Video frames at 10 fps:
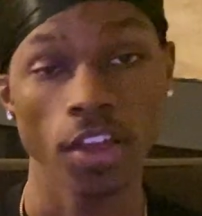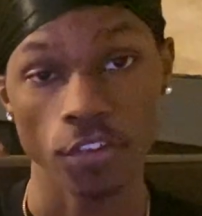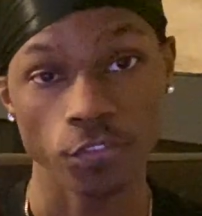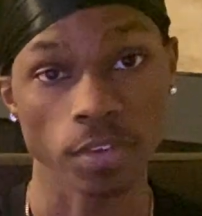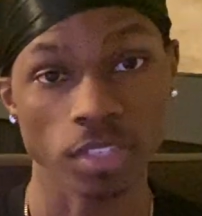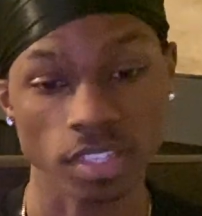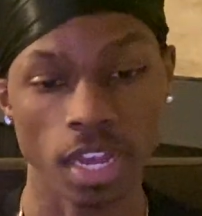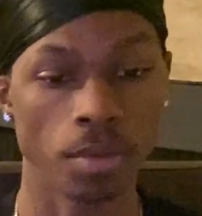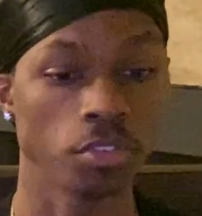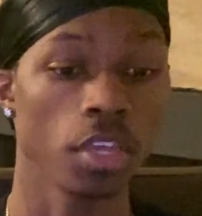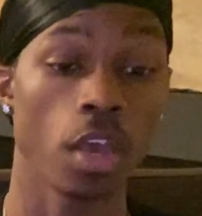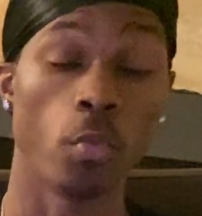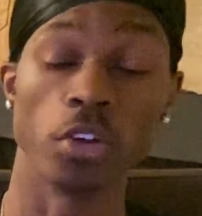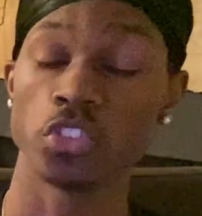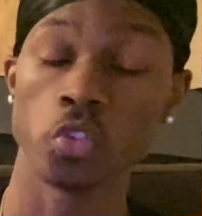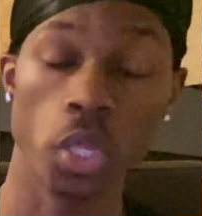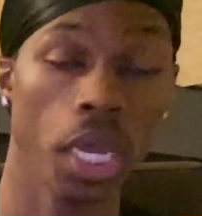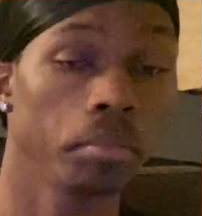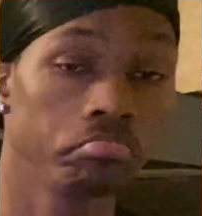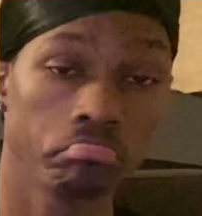50 times. Once you do that,